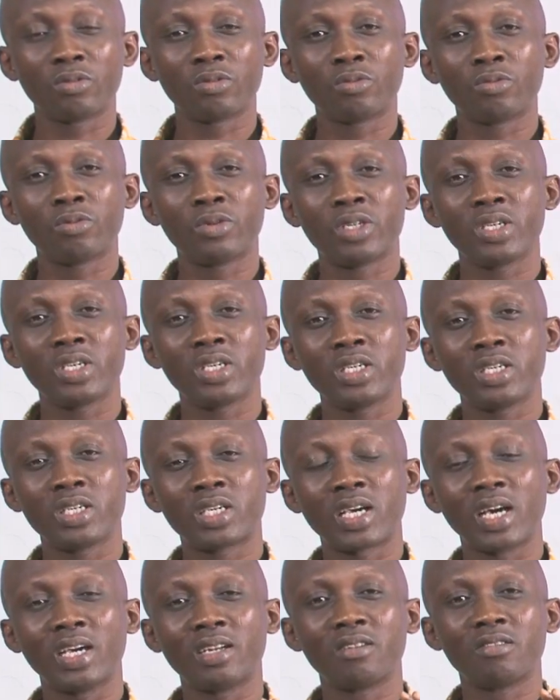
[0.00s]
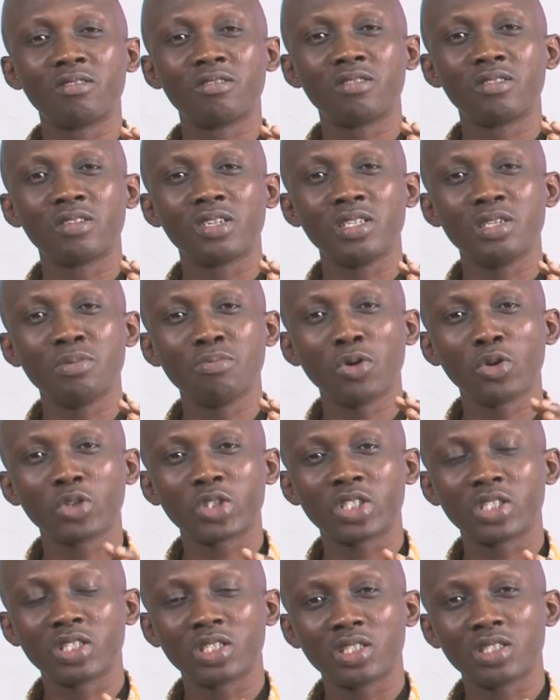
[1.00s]
Emotion
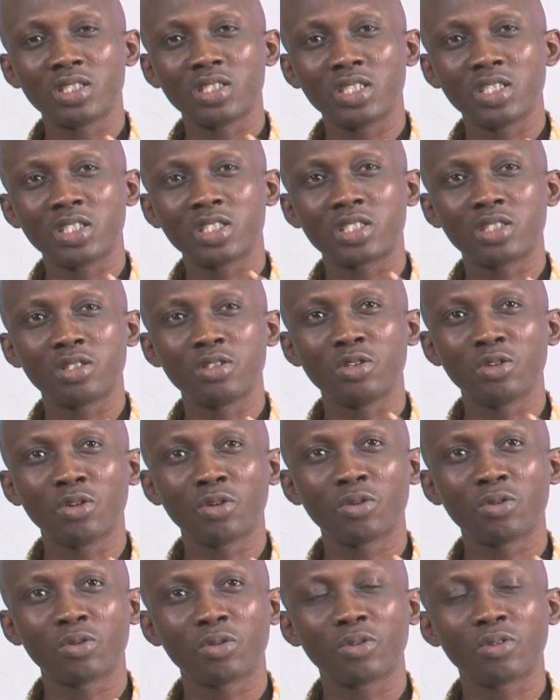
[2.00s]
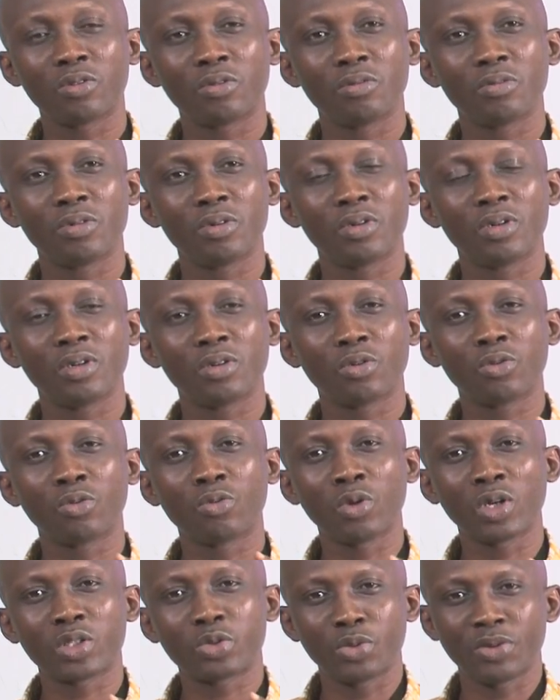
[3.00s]
is,
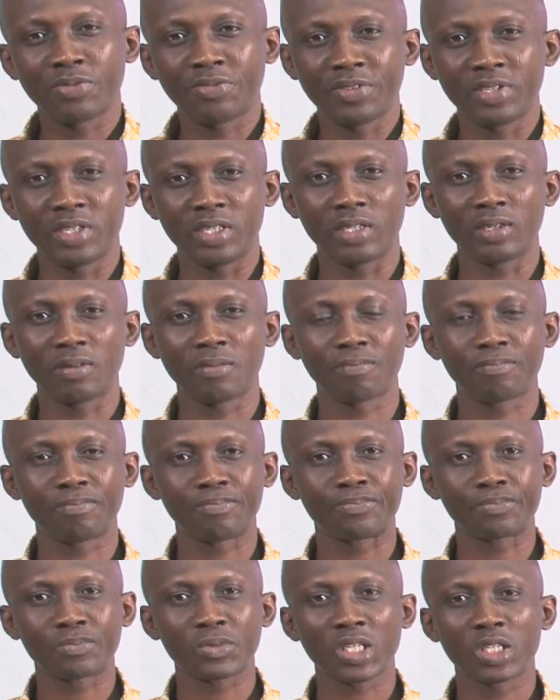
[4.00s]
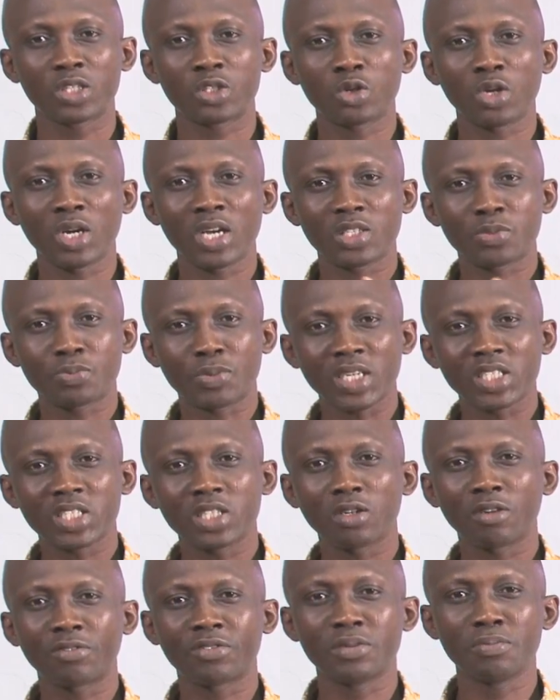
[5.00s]
what we feel. So
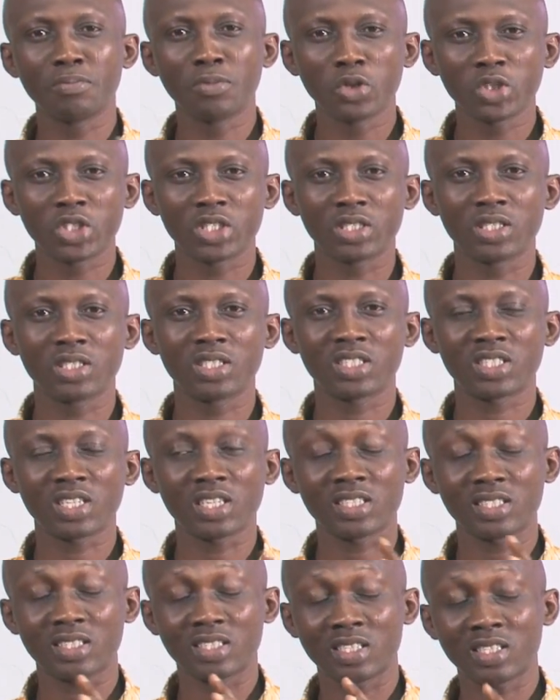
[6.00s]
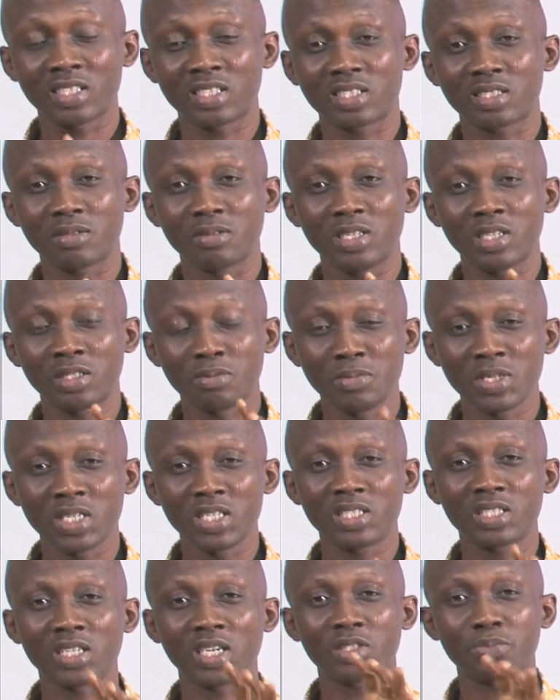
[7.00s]
expression of emotion it
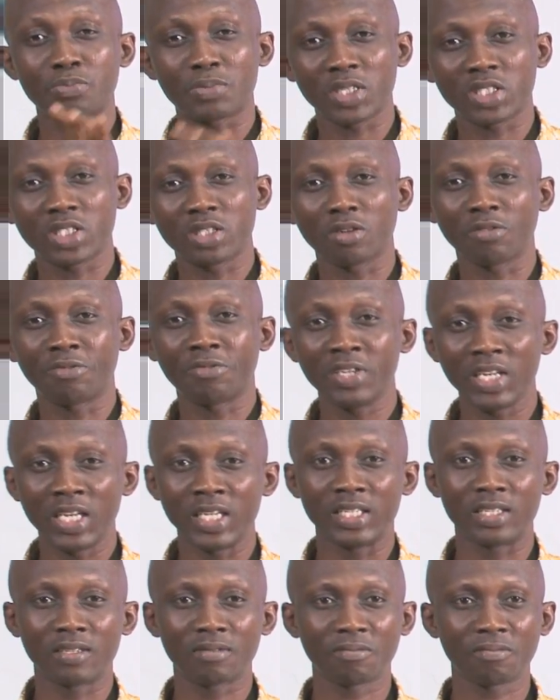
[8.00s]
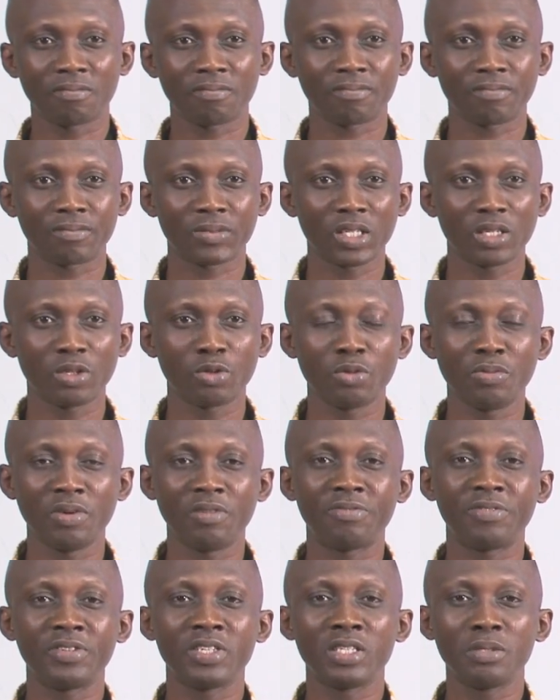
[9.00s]
means expression of feeling. We may
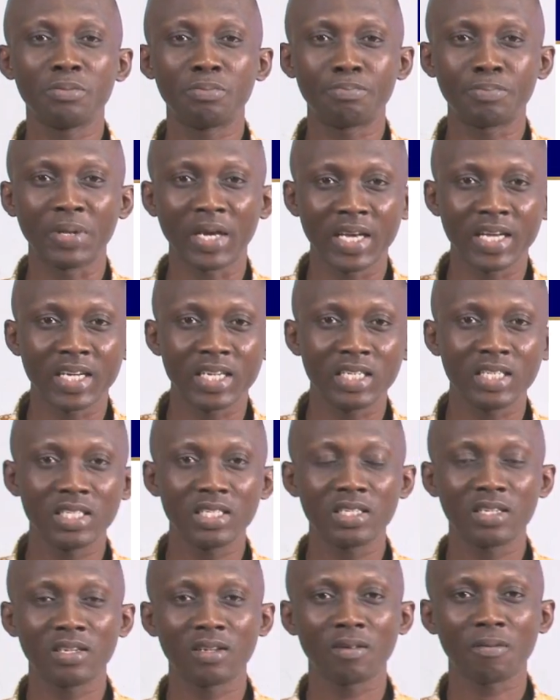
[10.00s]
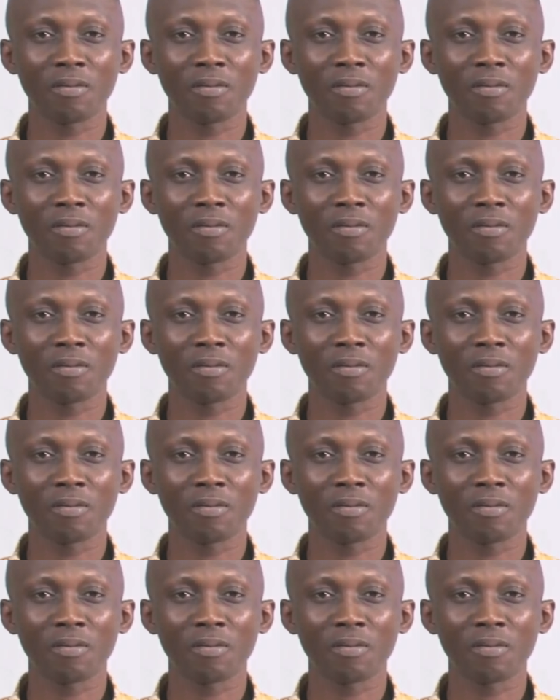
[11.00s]
feel pain,